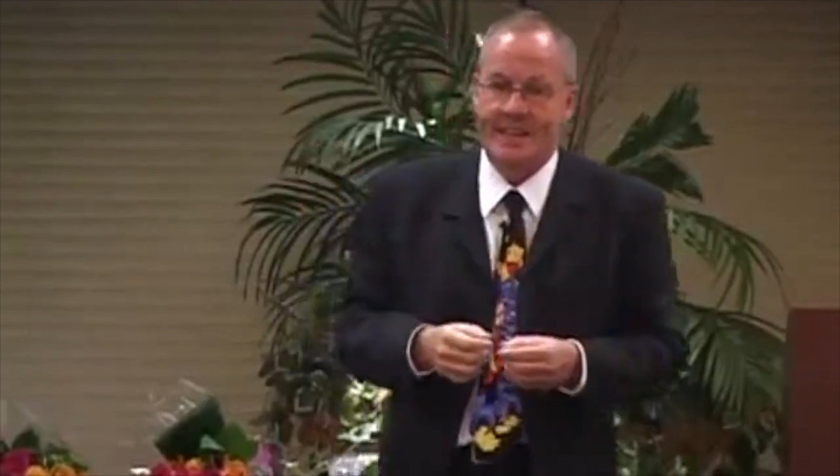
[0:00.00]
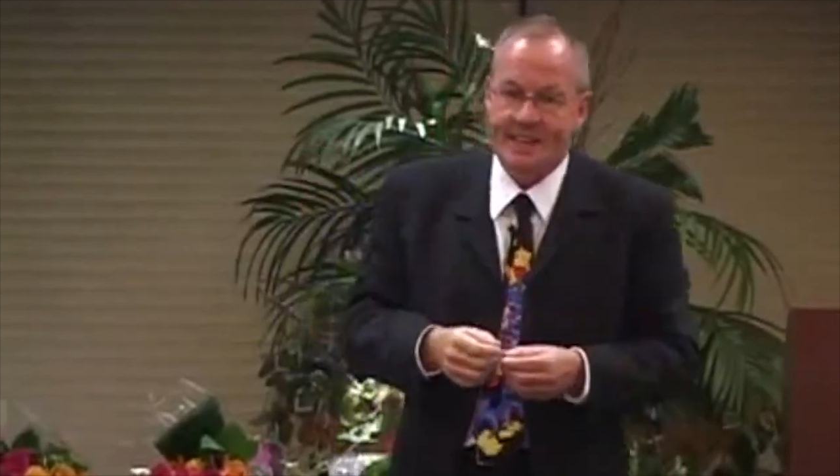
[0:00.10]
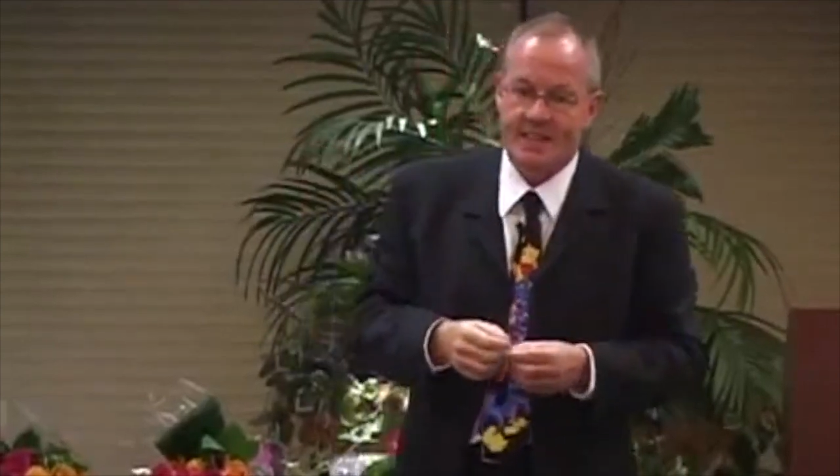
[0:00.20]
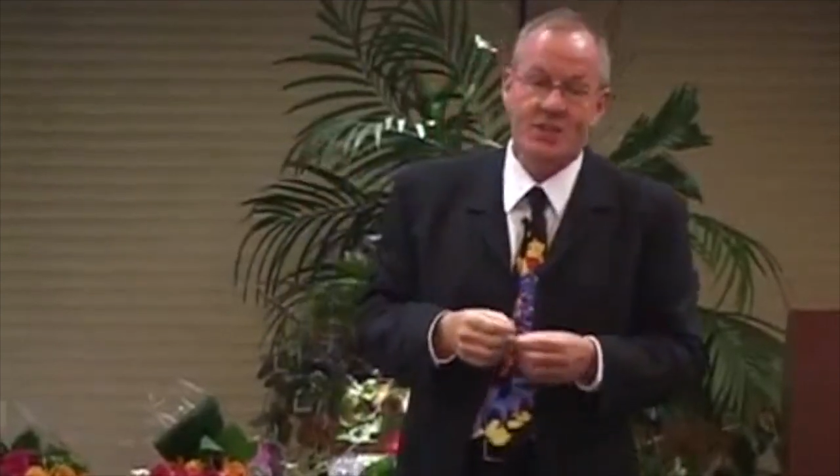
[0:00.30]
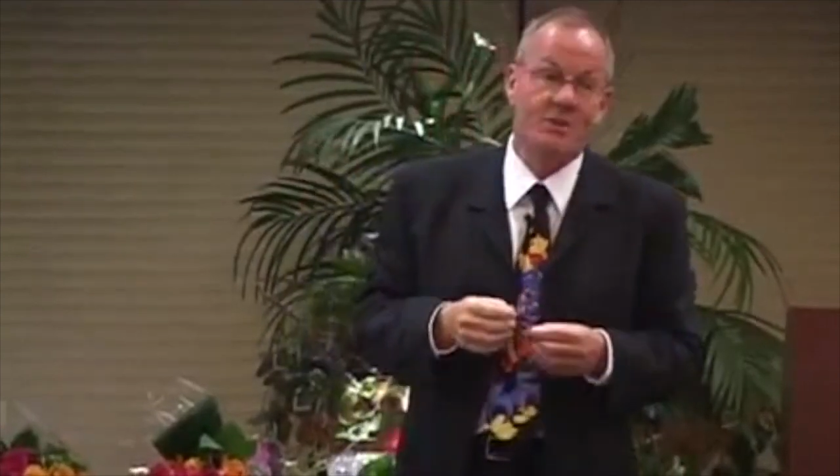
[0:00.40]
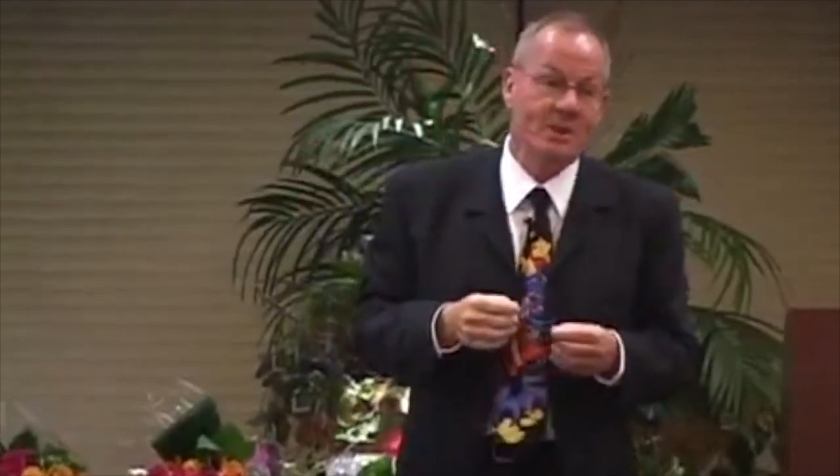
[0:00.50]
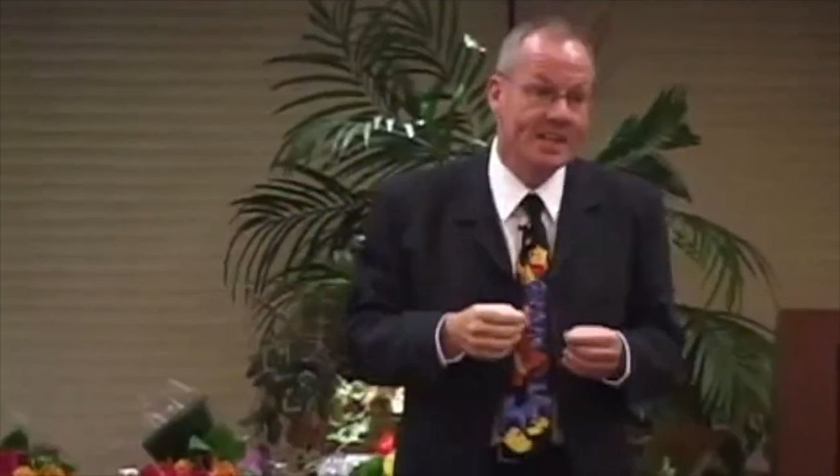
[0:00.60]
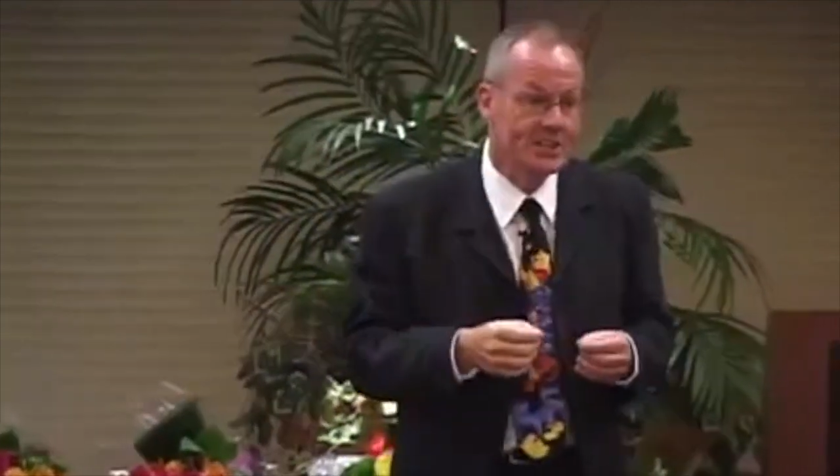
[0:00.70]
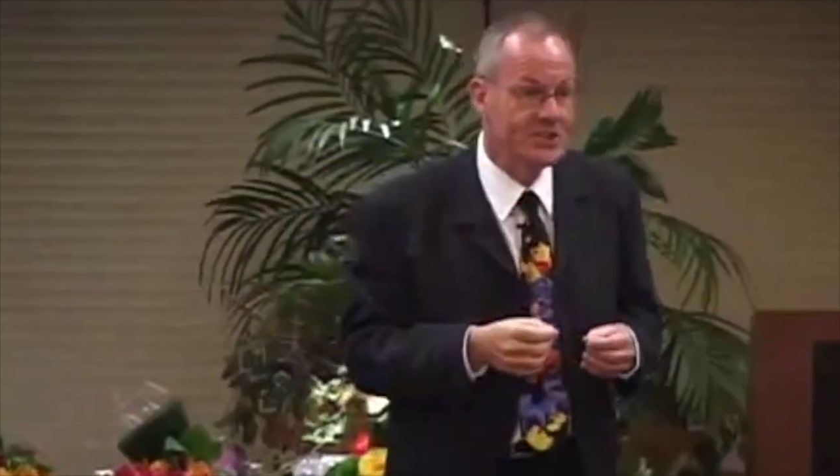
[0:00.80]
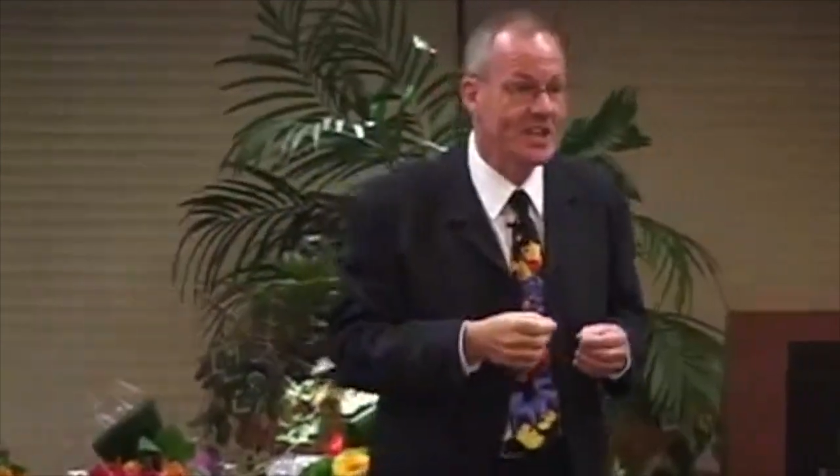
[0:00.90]
that's going to be an
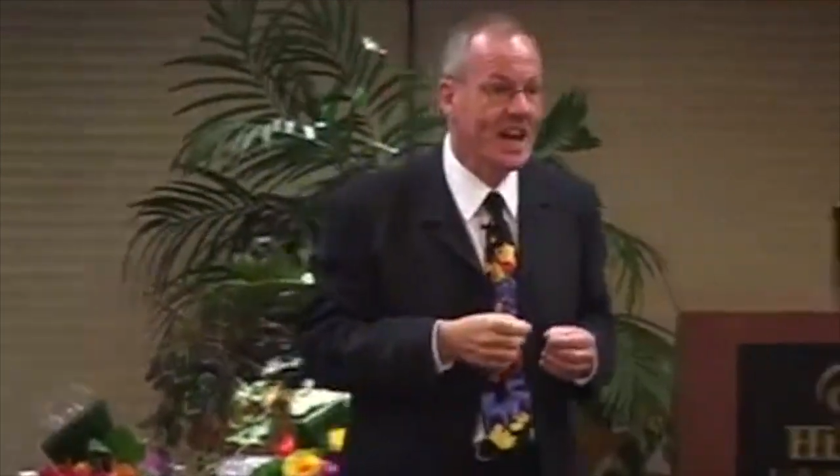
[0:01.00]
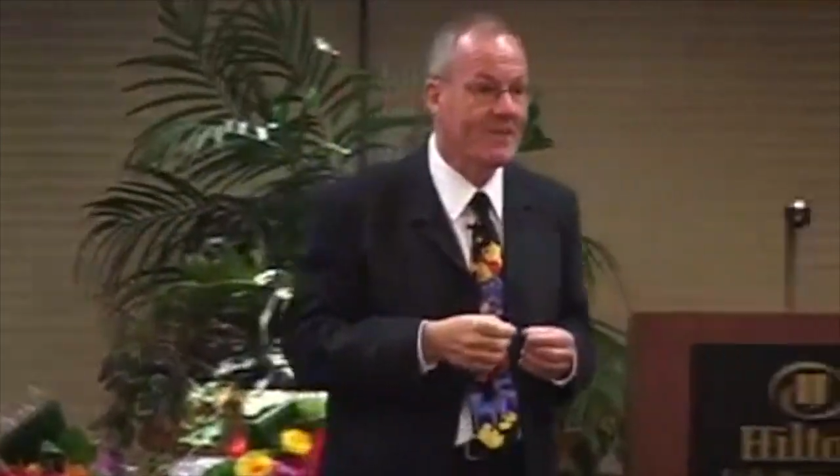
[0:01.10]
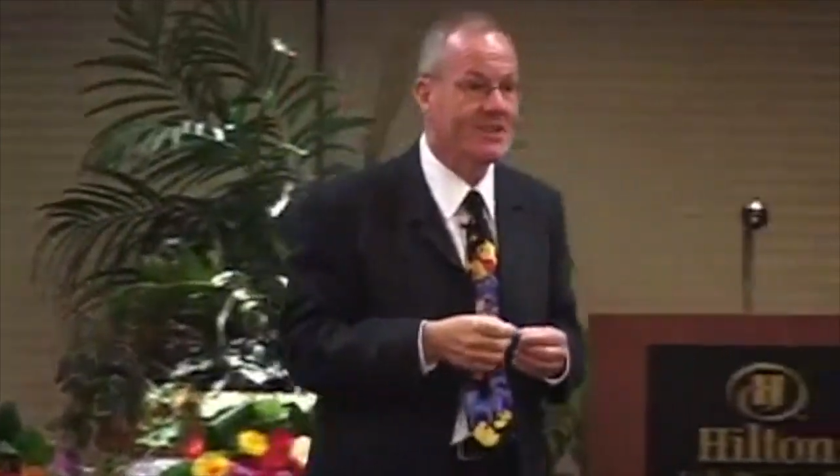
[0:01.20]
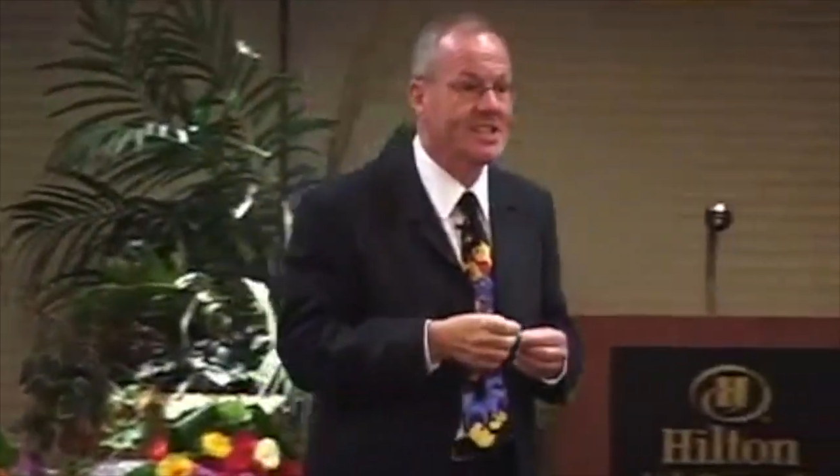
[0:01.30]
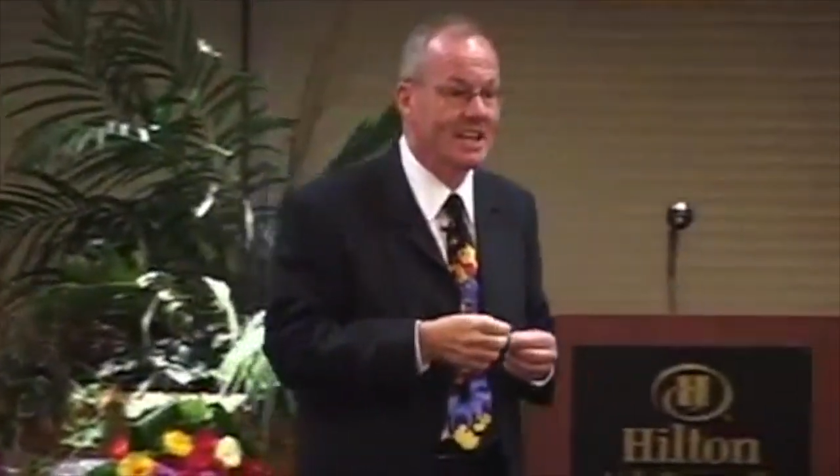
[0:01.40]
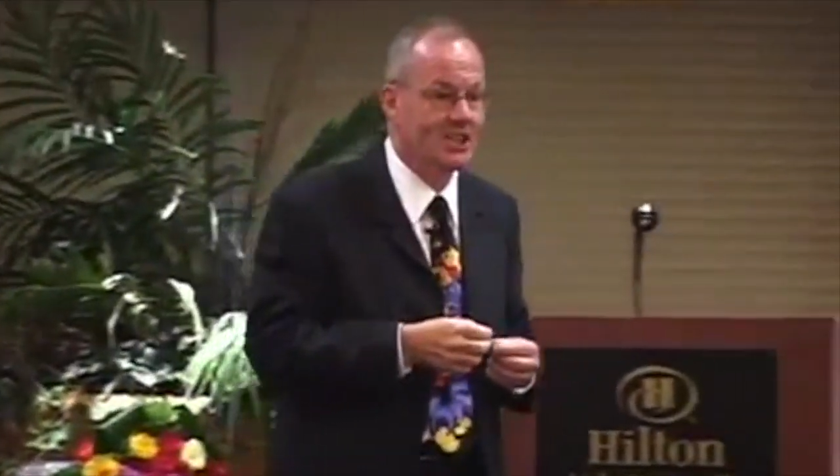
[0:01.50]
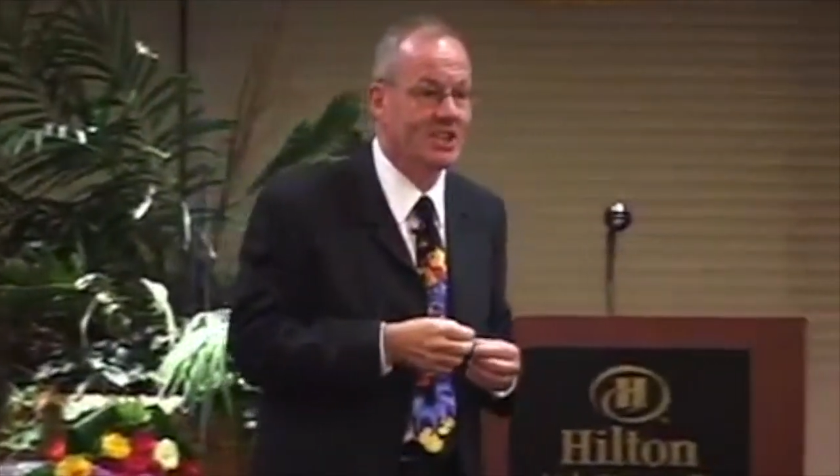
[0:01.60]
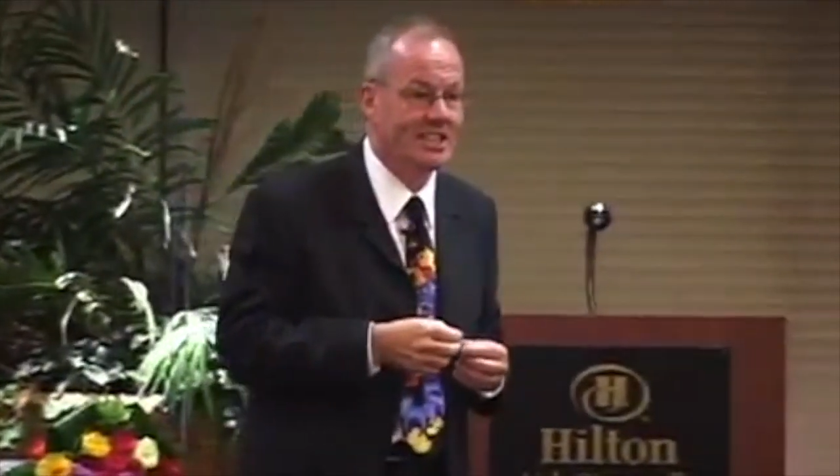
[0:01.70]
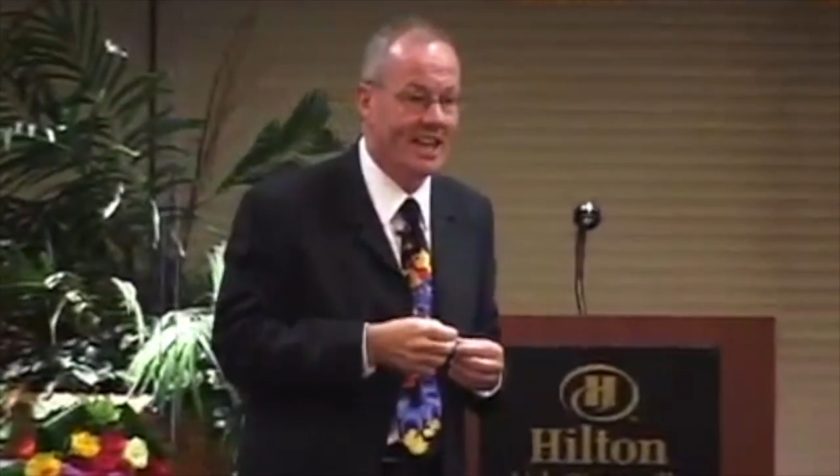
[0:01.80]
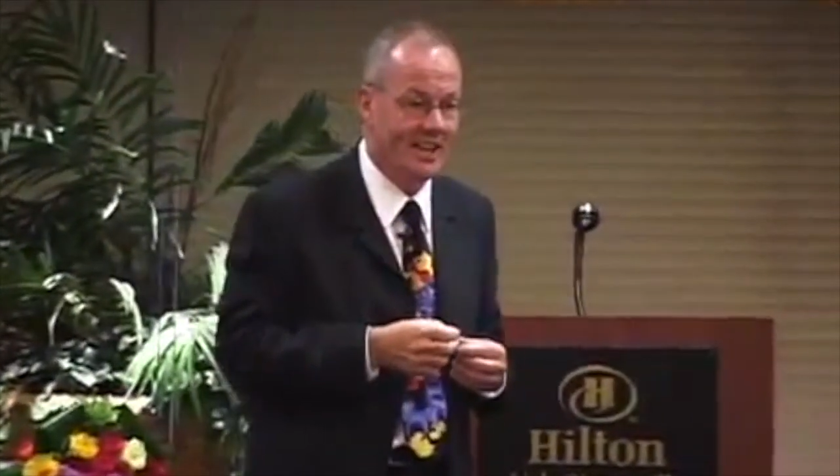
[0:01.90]
interesting conversation,
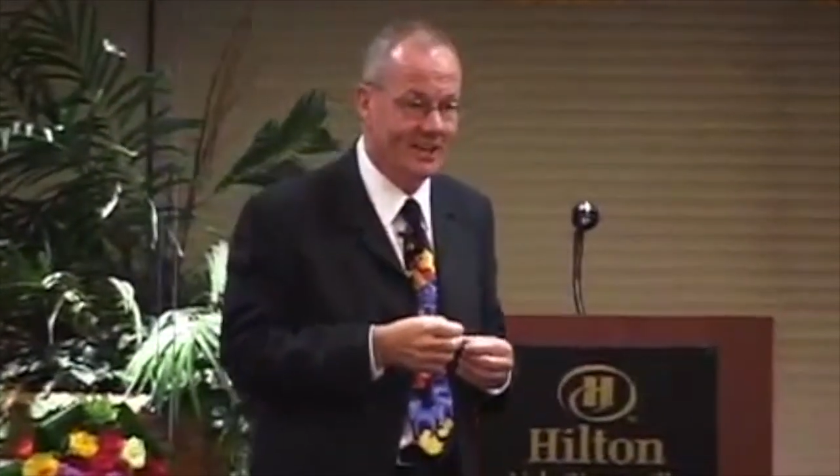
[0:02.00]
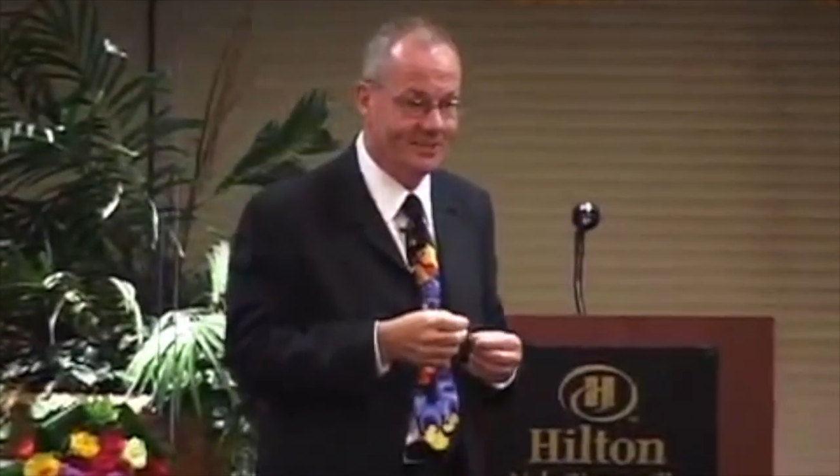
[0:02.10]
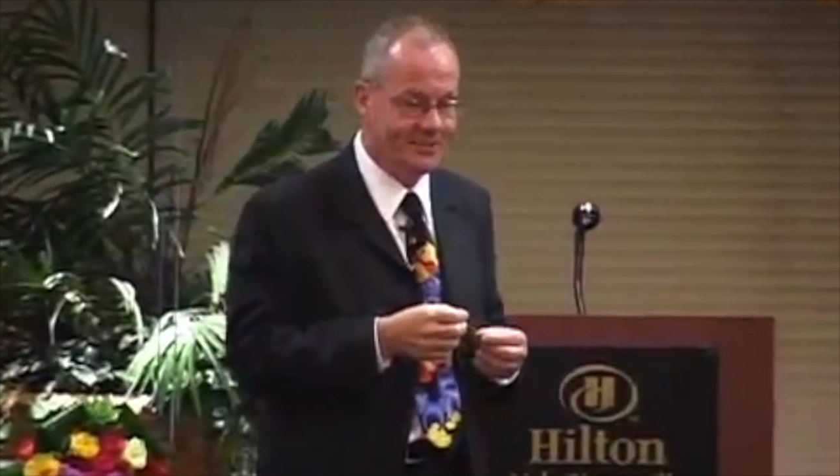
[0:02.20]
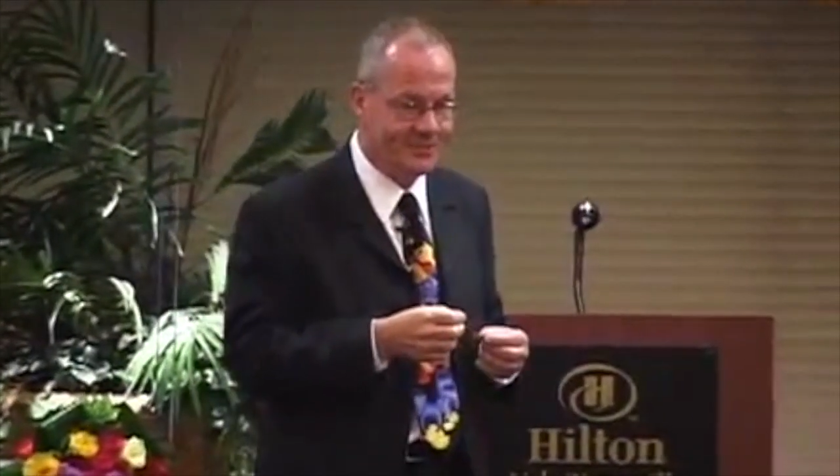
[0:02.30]
I tell you.